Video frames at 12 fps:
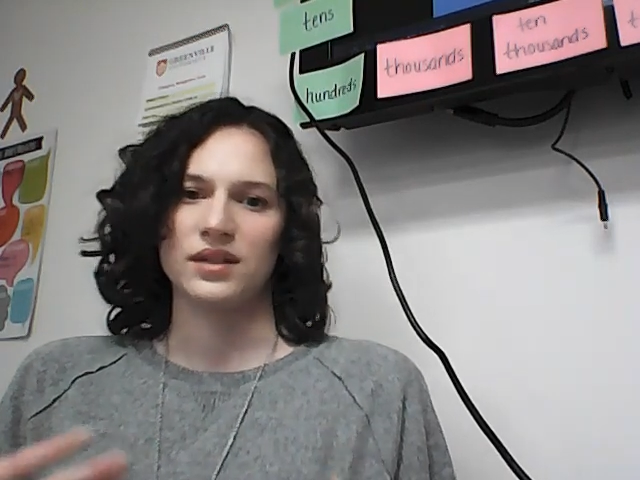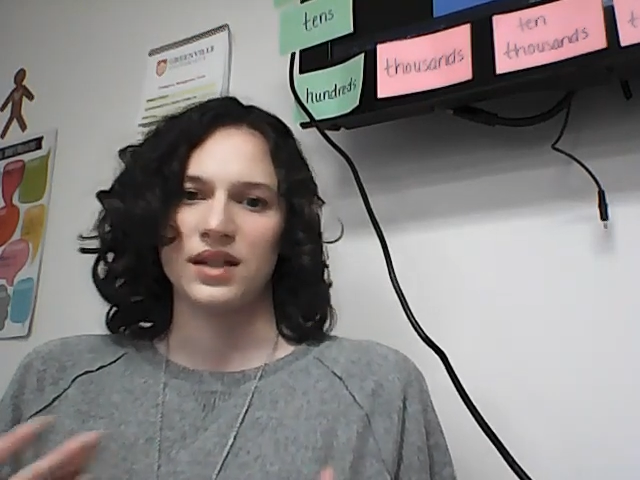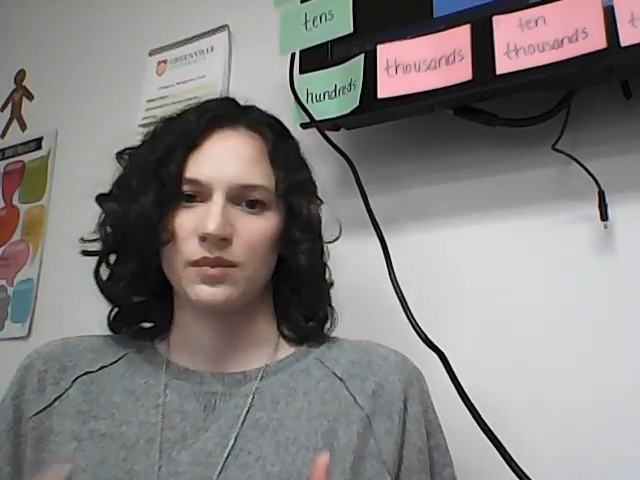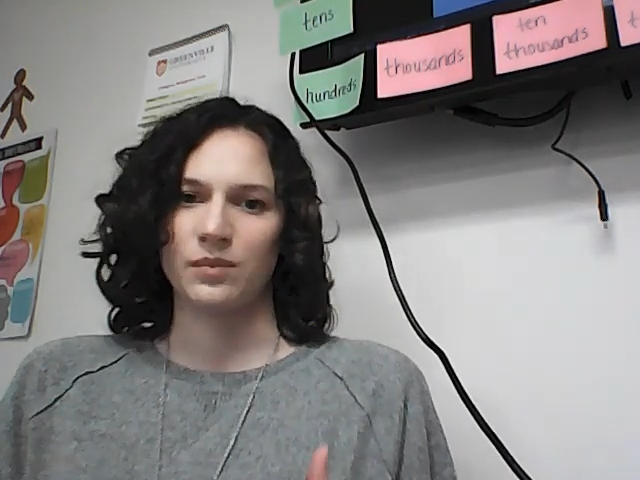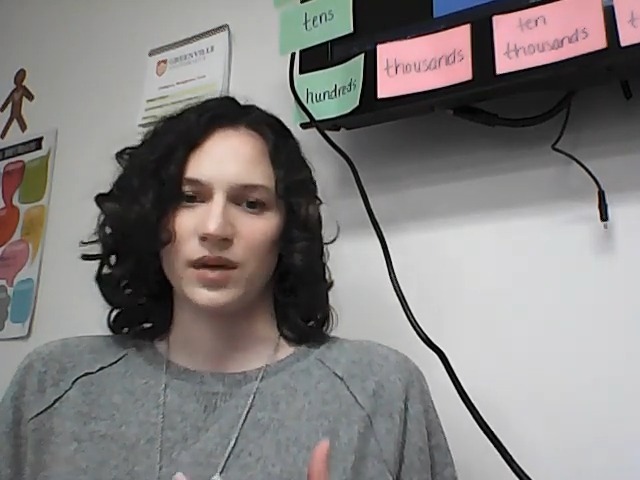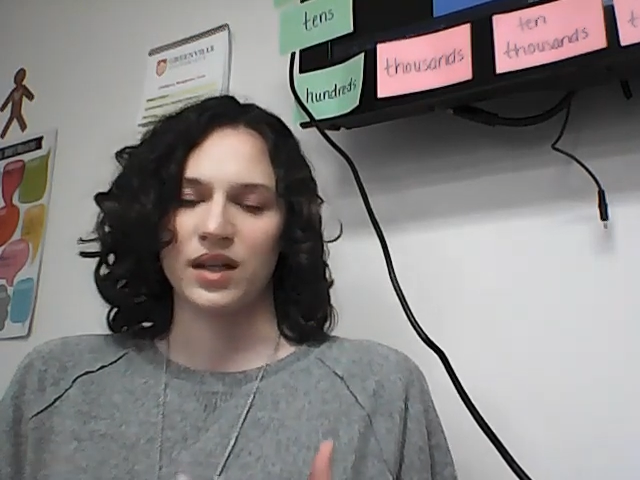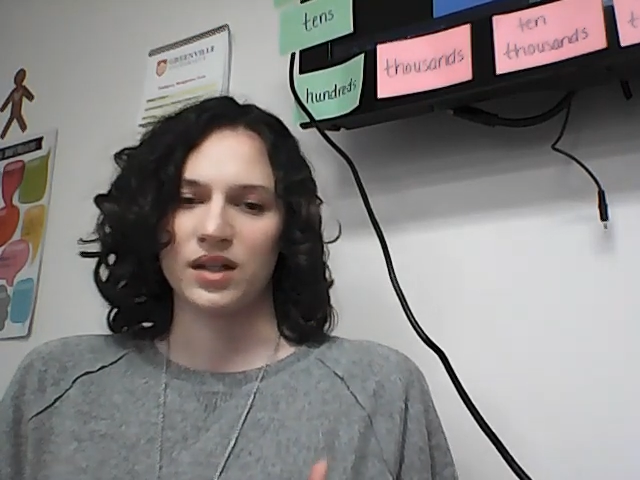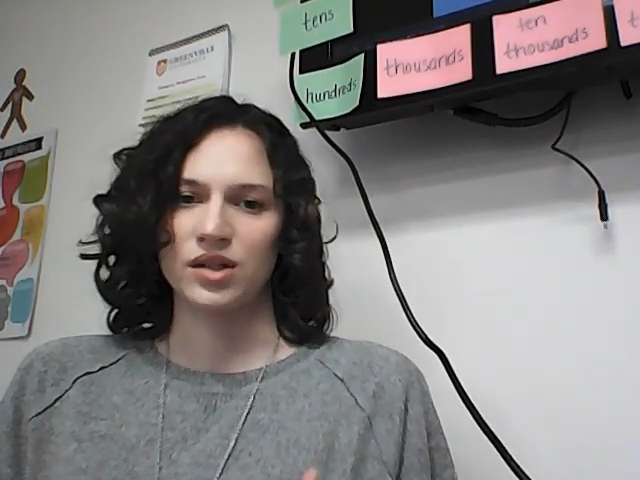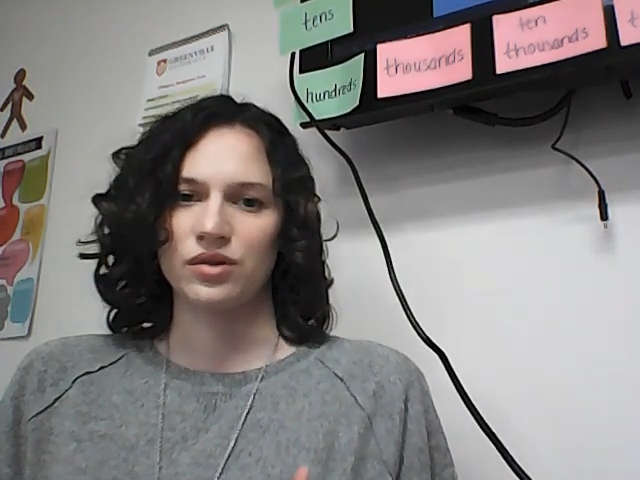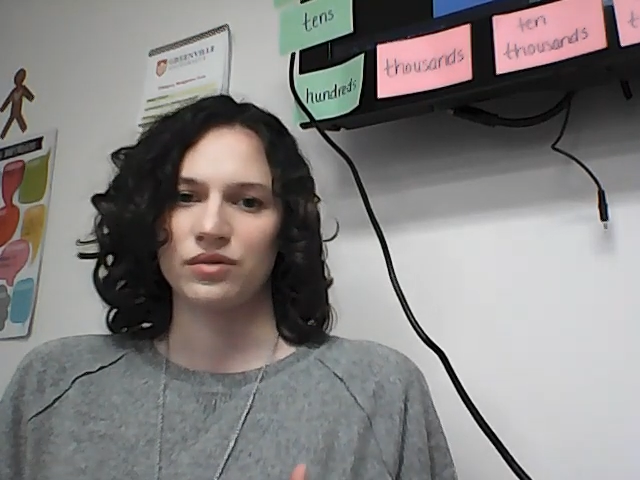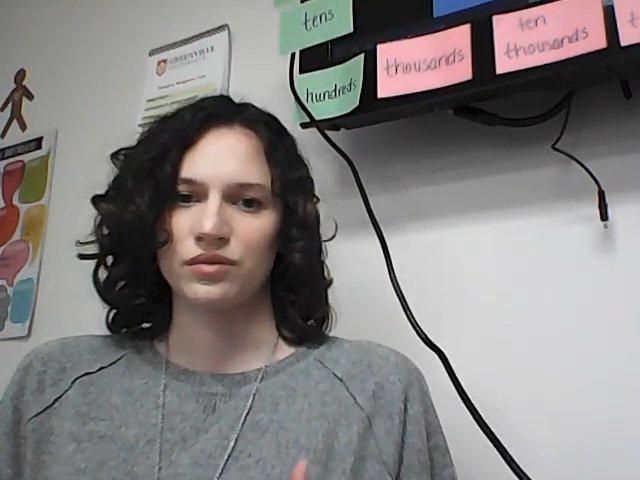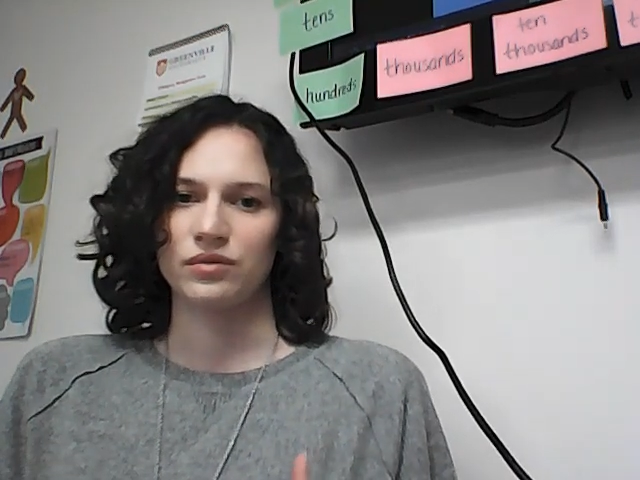deep
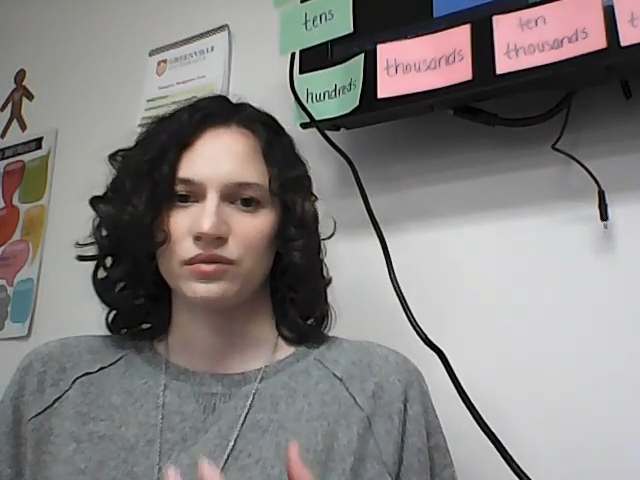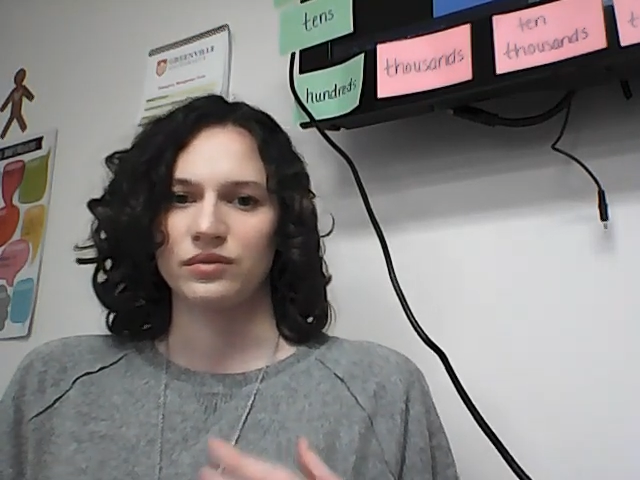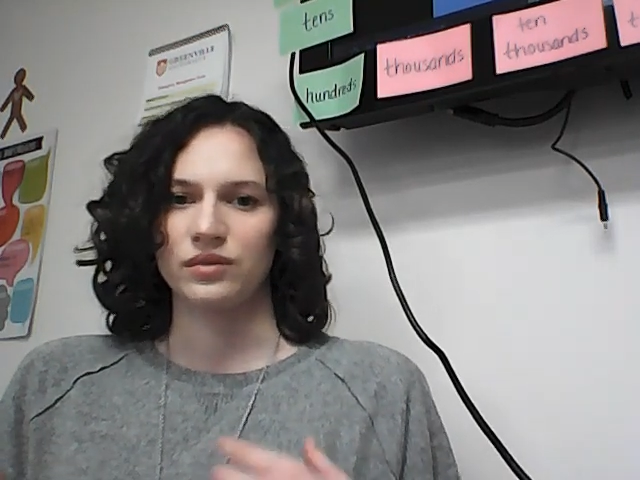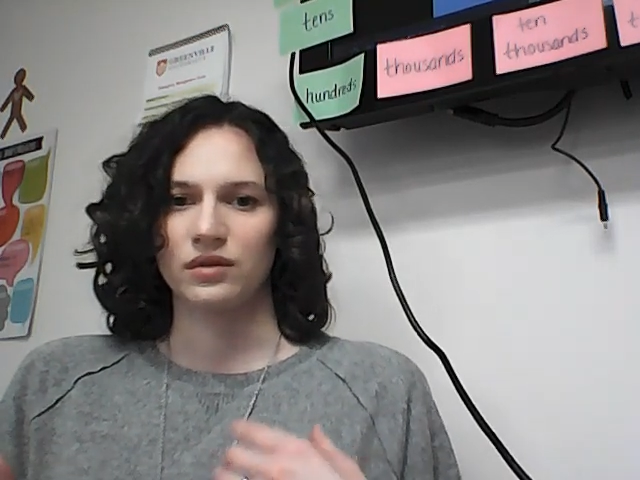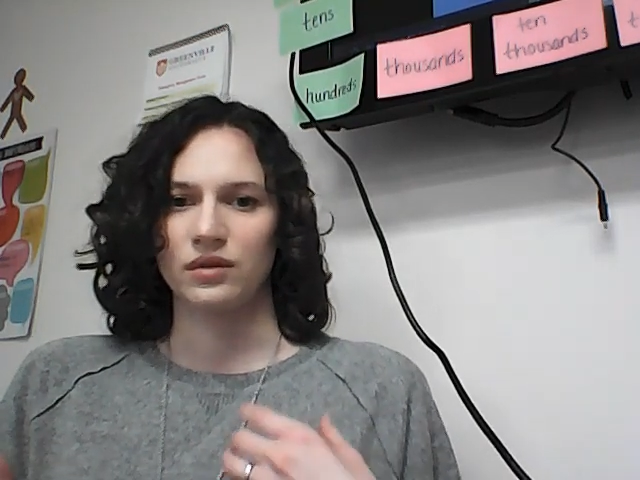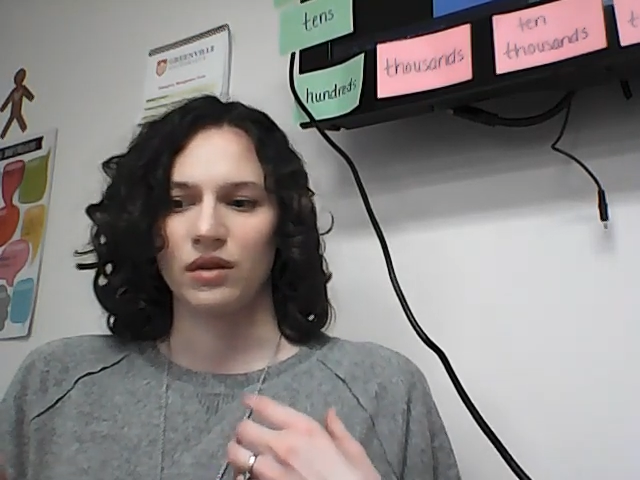into